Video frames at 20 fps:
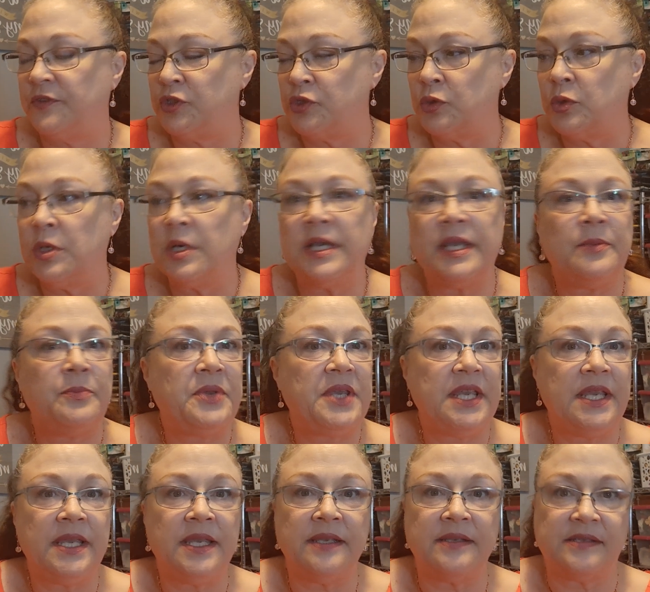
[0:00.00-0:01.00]
joy,
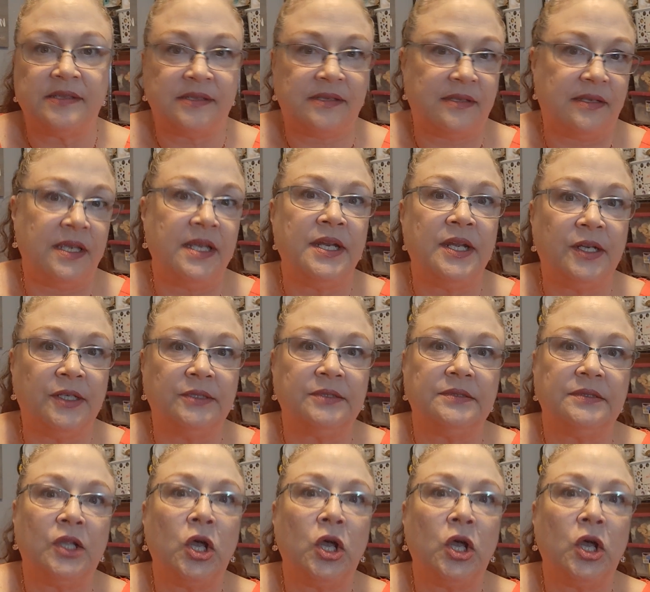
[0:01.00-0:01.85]
peace, you know,